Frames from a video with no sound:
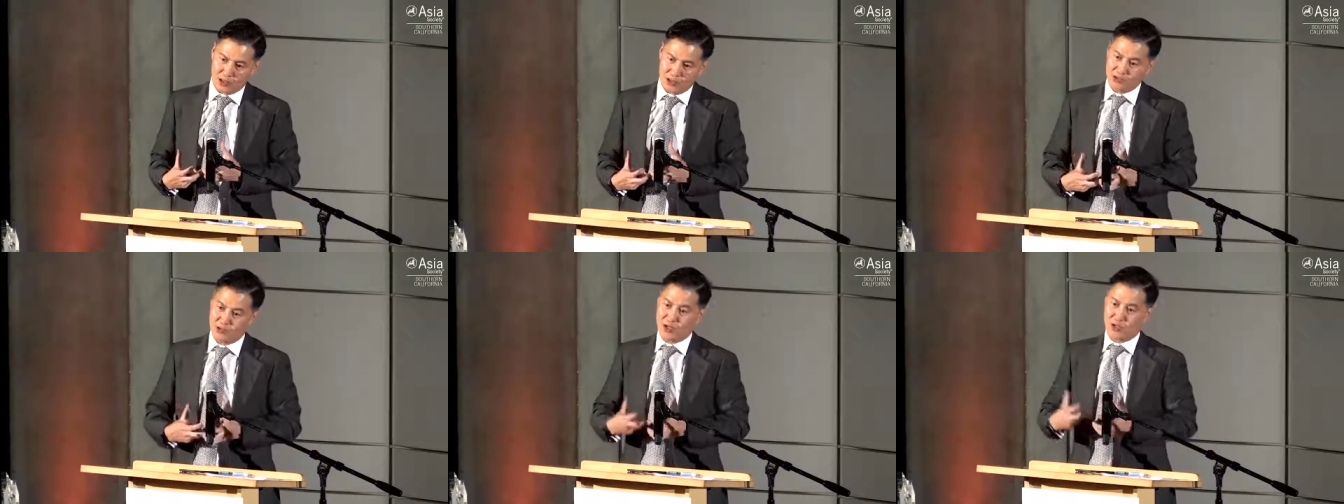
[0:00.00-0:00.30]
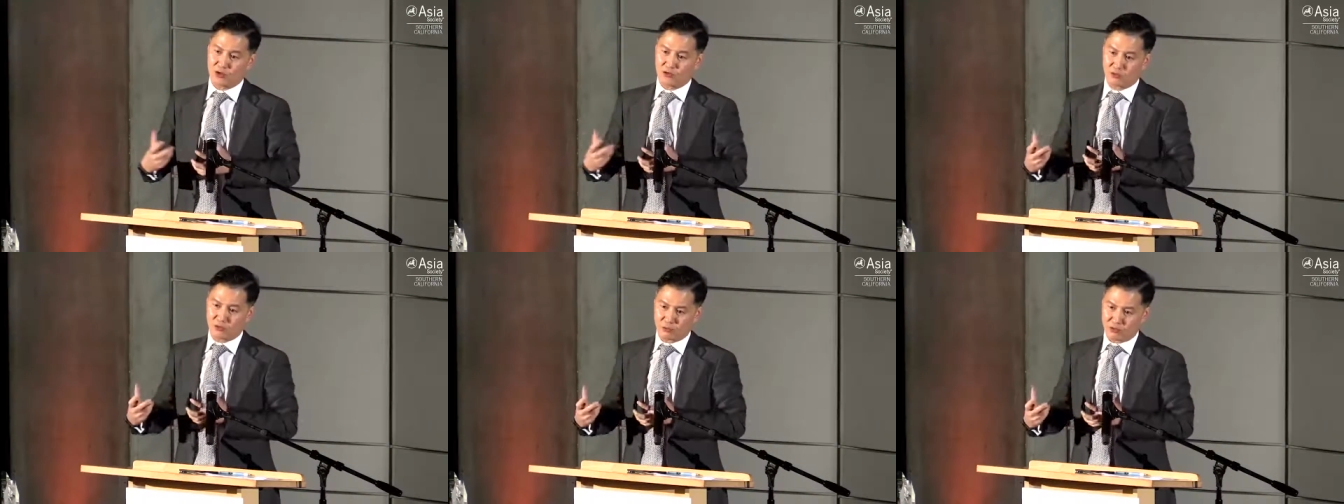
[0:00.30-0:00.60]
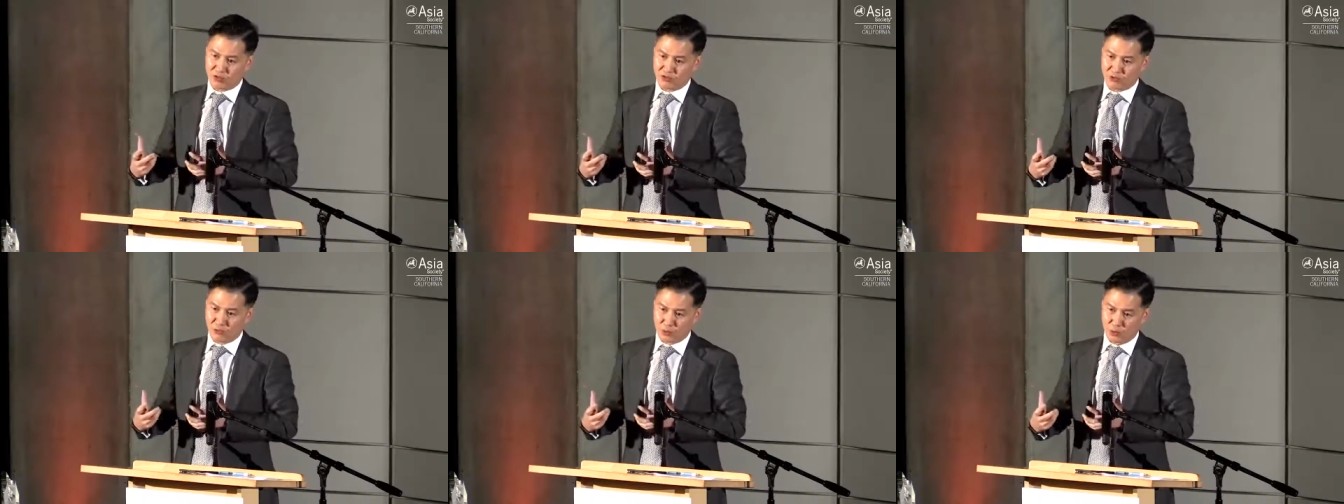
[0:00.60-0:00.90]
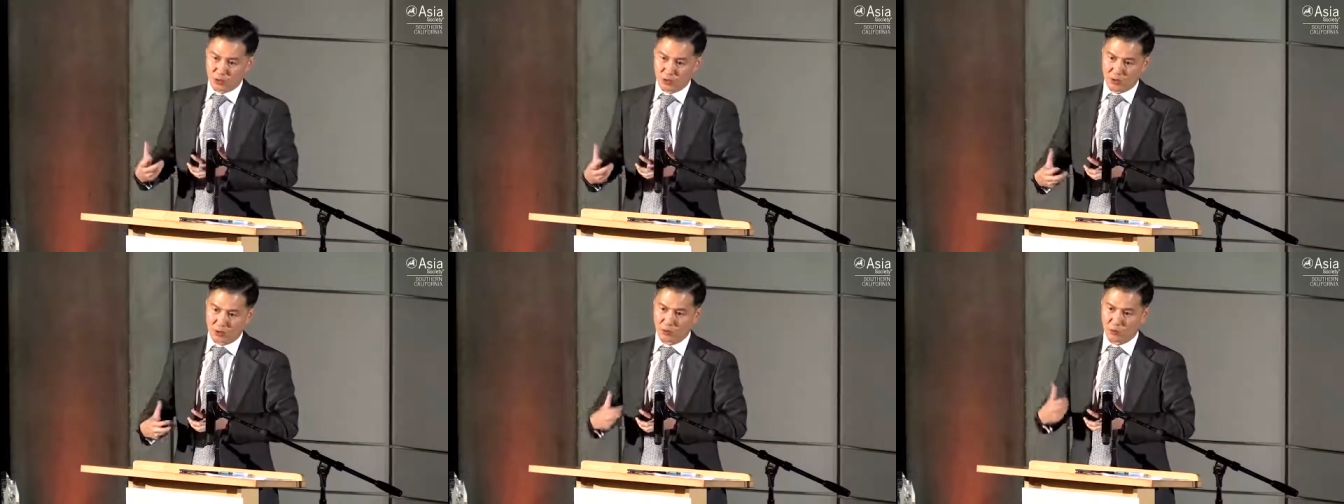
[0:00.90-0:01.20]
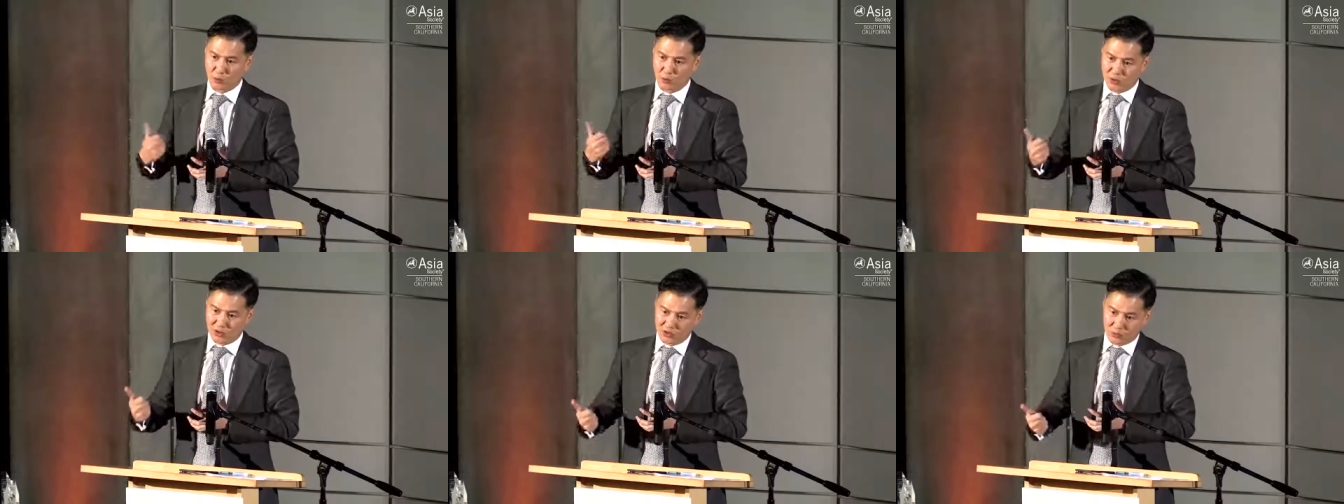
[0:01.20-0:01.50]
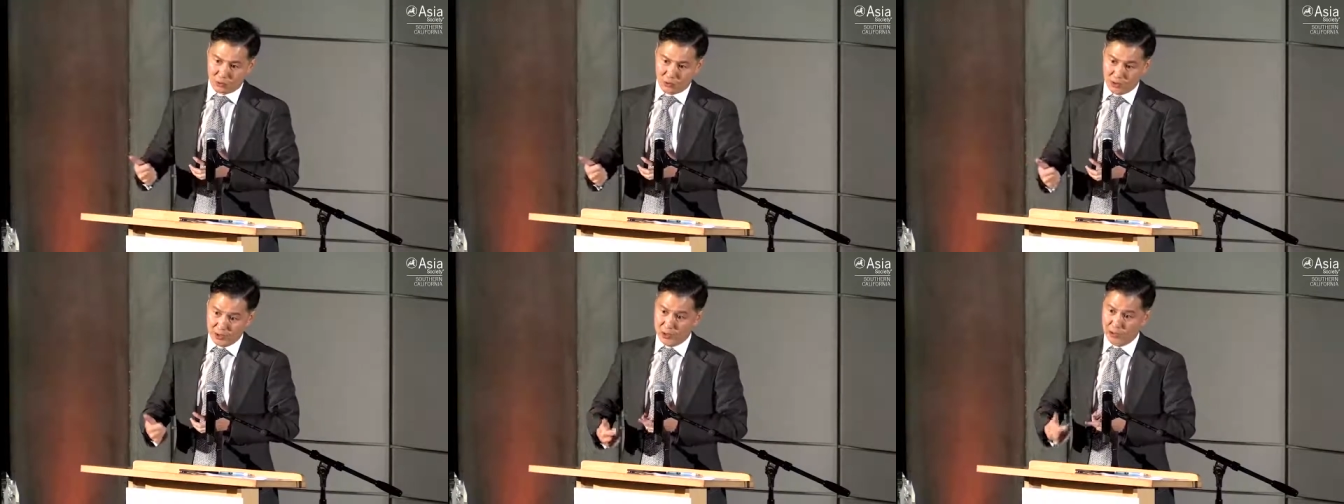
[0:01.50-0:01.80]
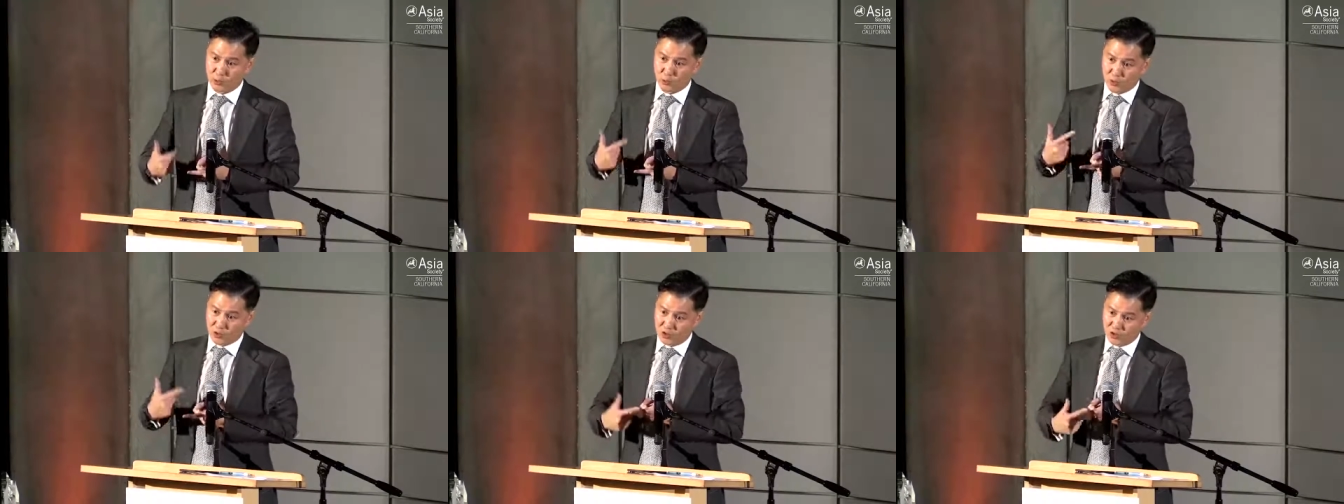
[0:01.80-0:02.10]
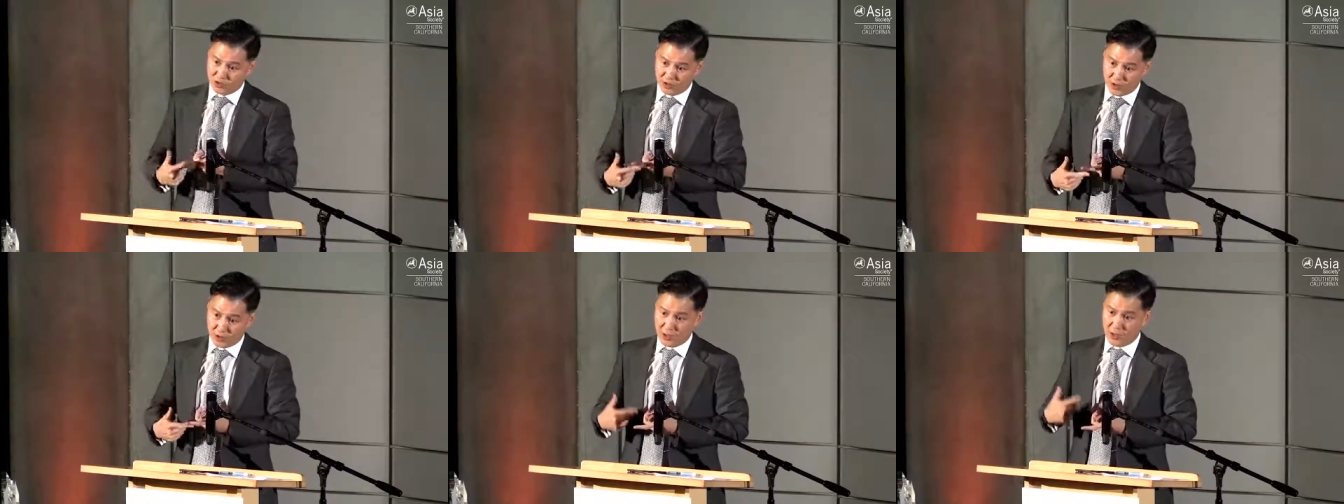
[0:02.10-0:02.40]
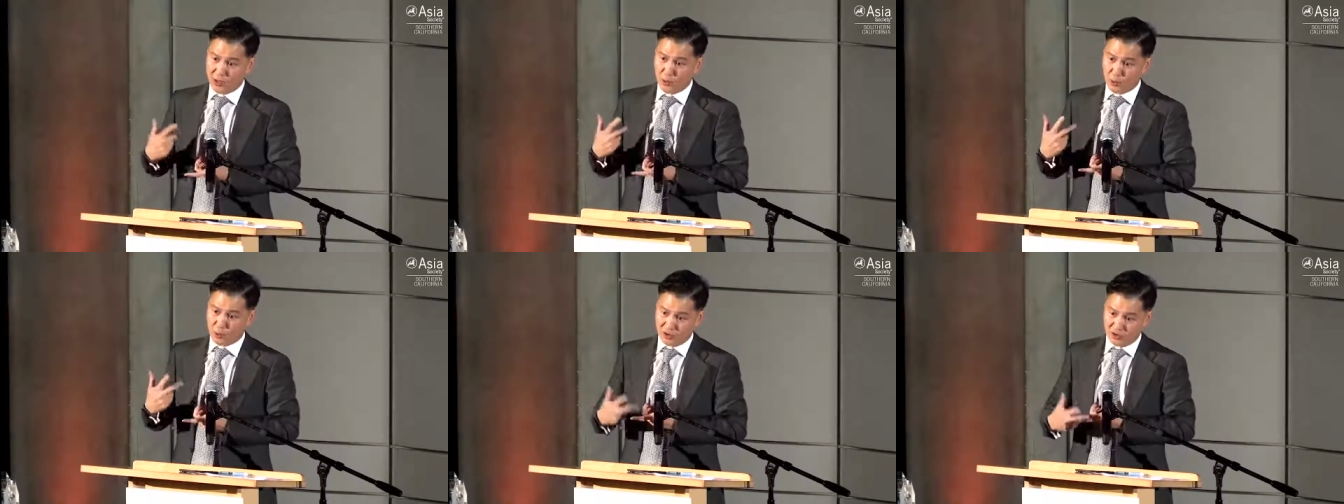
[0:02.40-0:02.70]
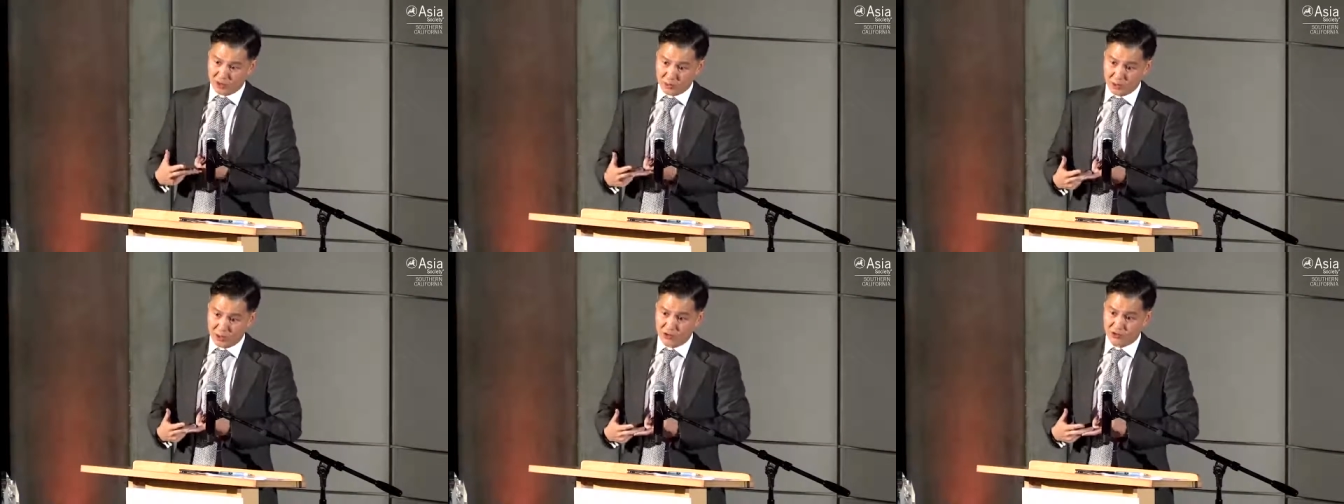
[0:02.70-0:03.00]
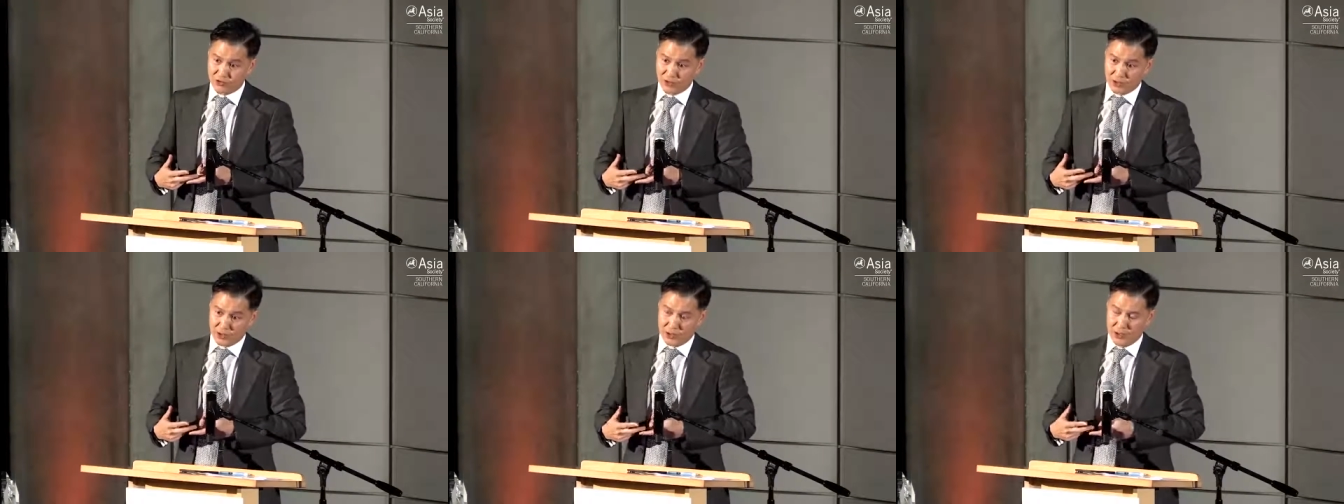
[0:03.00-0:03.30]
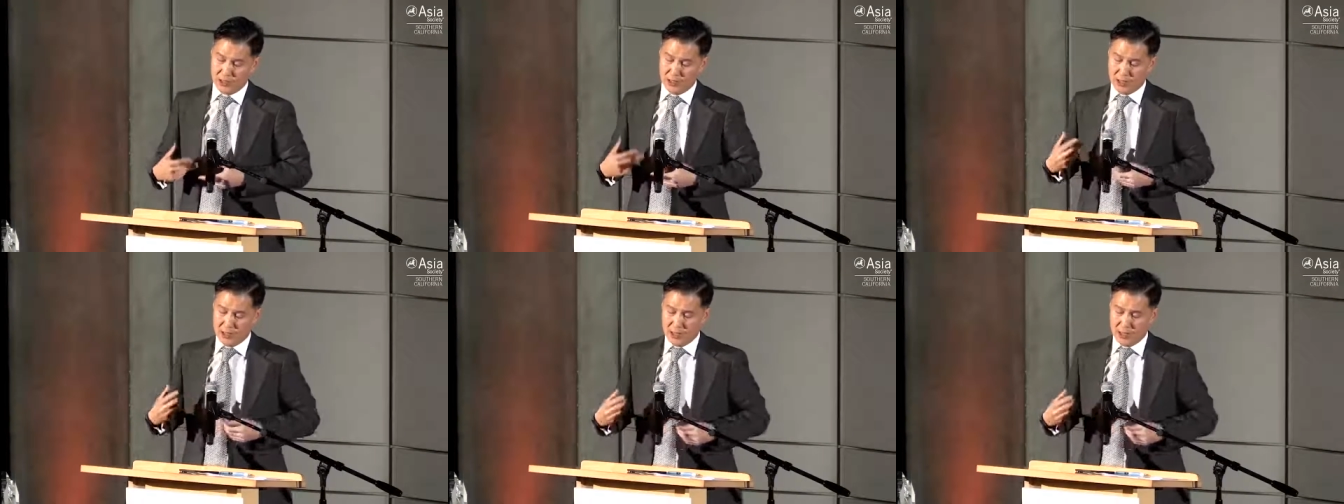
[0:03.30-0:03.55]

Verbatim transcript: and take it to the rest of the world, whether it's Berlin, whether it's Shanghai, whether it's Beijing.